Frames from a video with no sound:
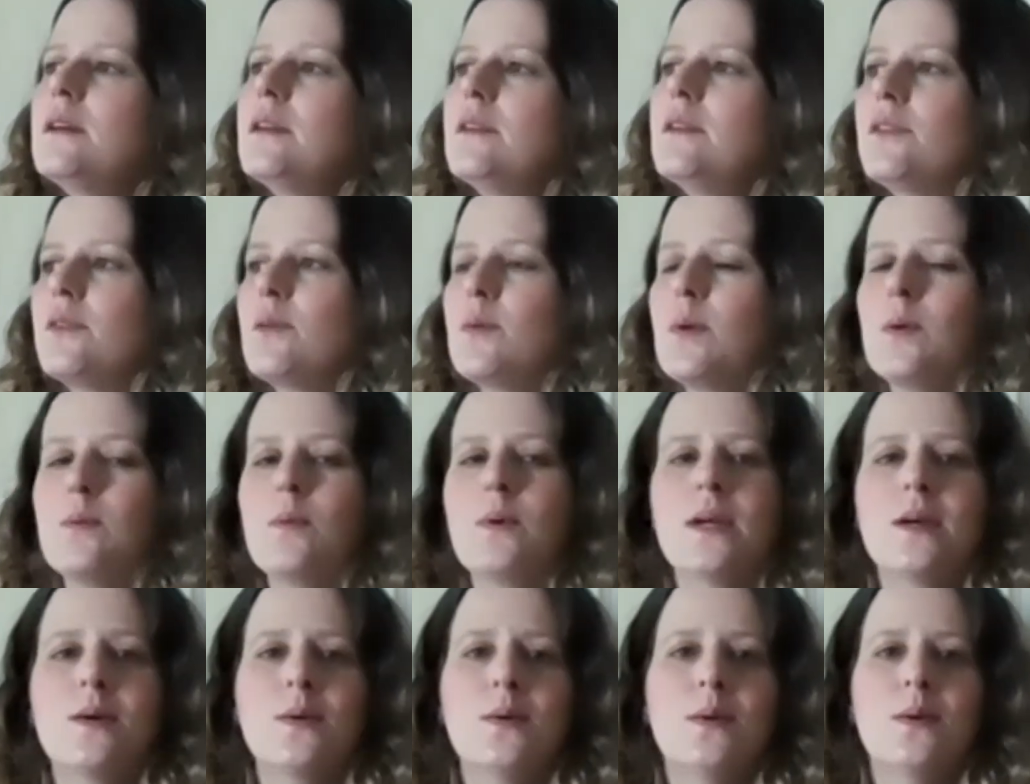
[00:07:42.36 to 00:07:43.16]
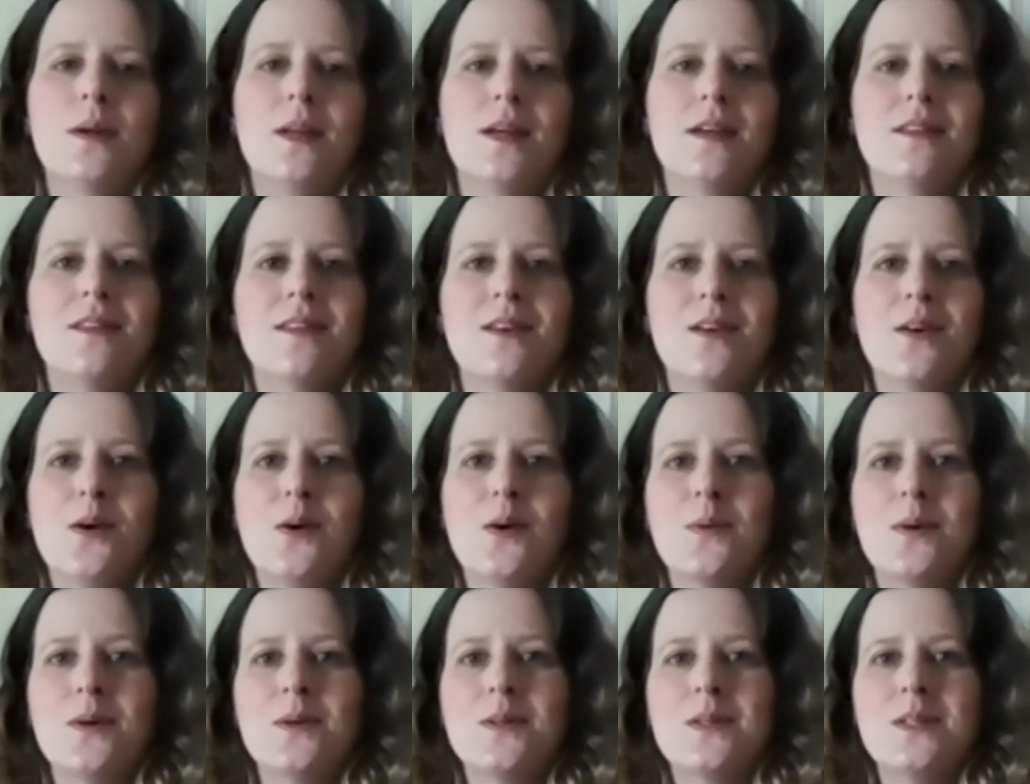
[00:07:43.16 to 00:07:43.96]
So what we call it in the
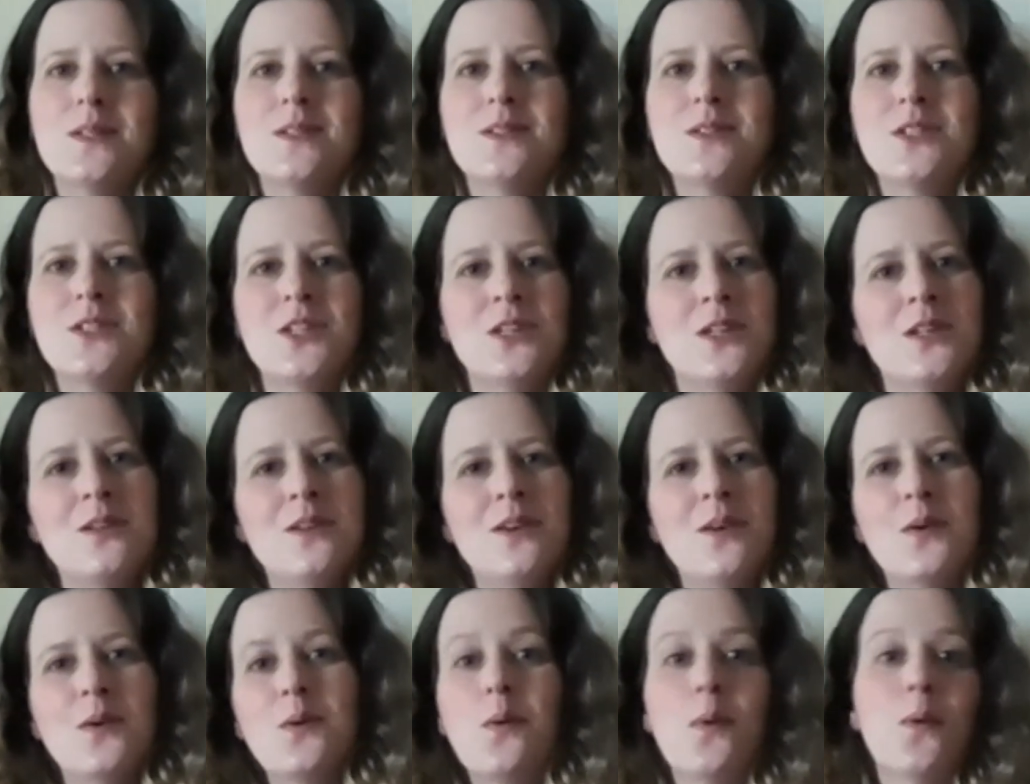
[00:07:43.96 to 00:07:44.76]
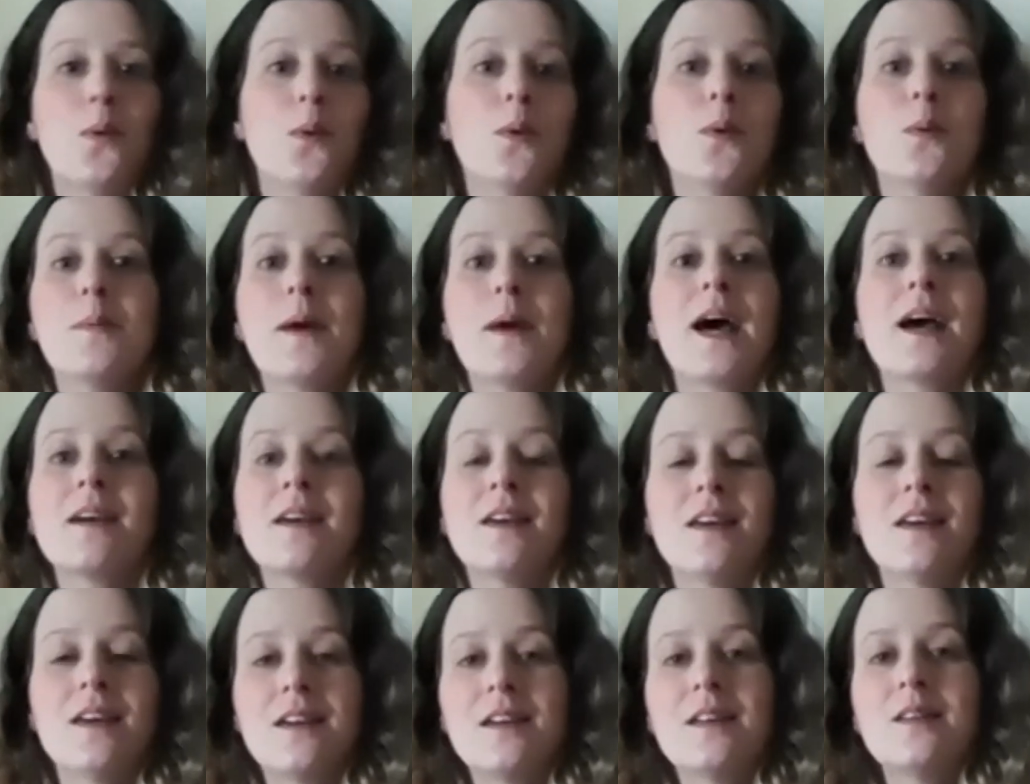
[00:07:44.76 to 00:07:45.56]
art world is or
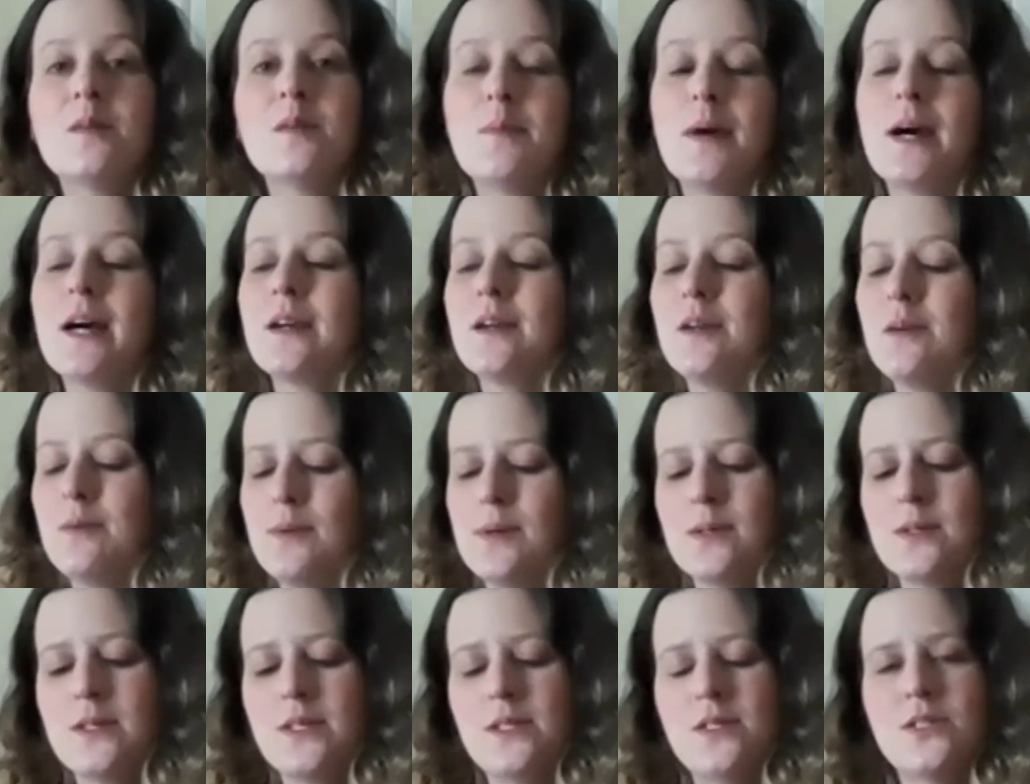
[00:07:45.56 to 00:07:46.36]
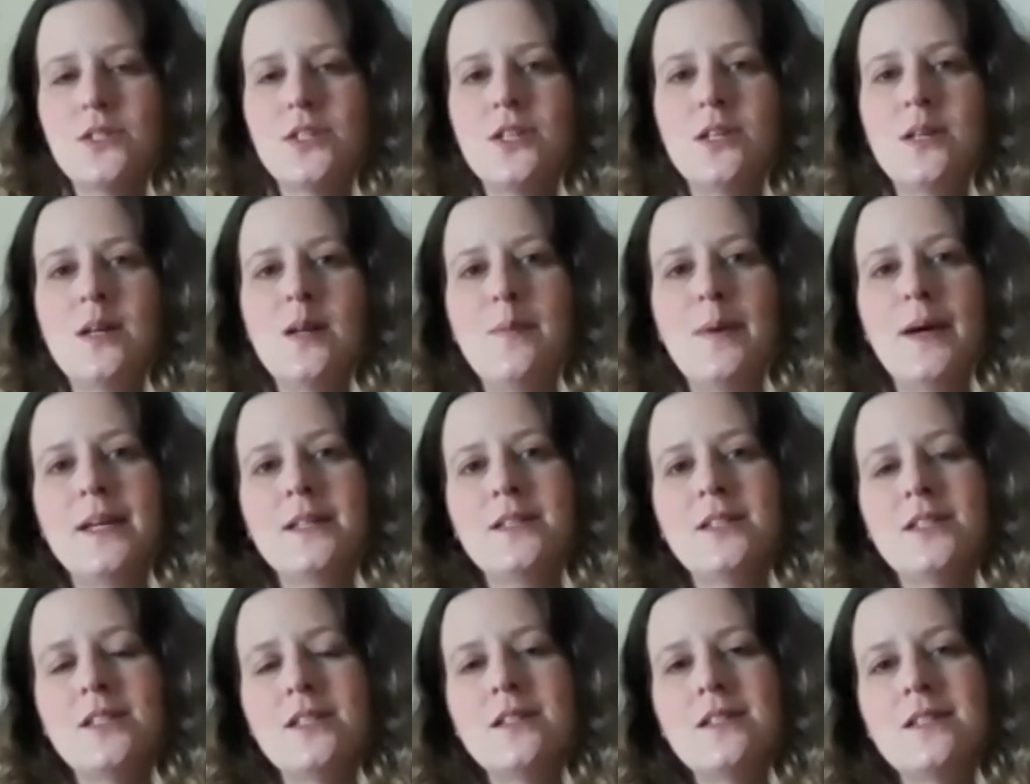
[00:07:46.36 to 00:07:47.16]
packing, in the packing world is tulip
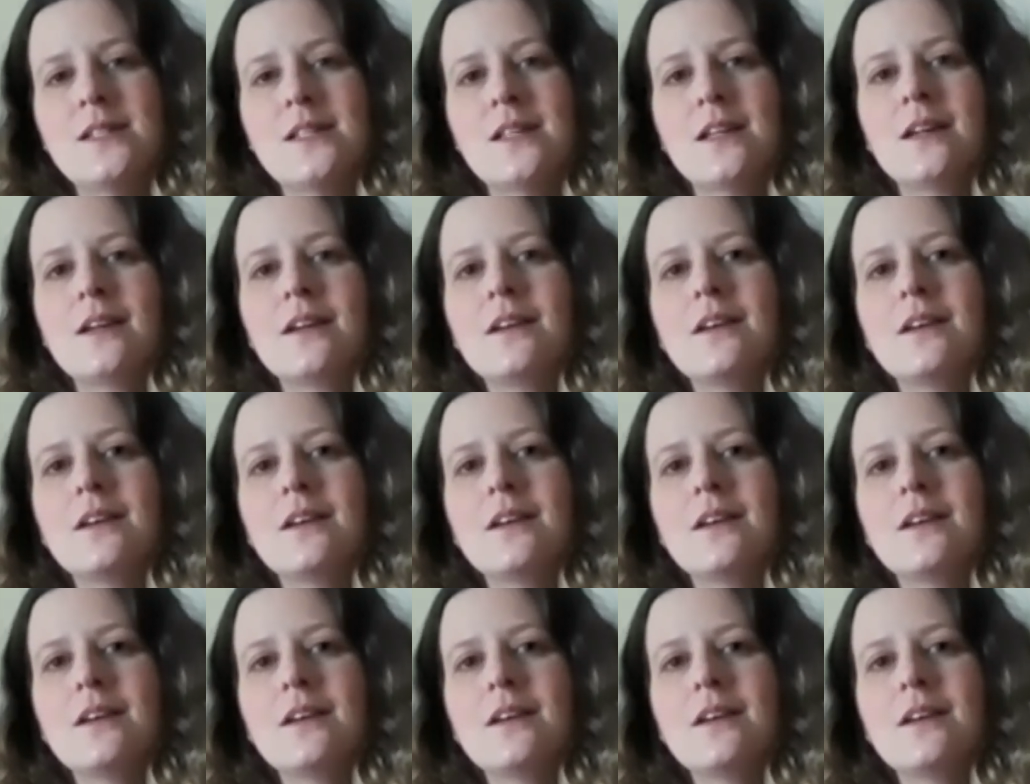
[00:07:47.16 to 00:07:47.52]
edges.